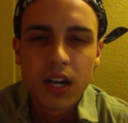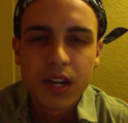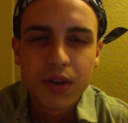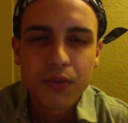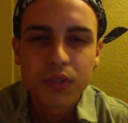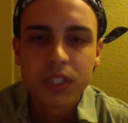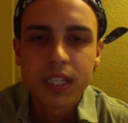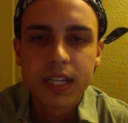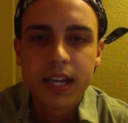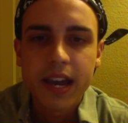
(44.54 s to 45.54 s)
I don't
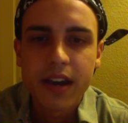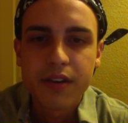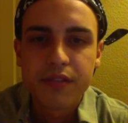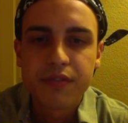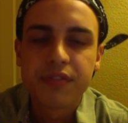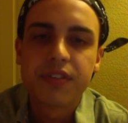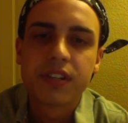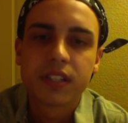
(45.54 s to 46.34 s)
really have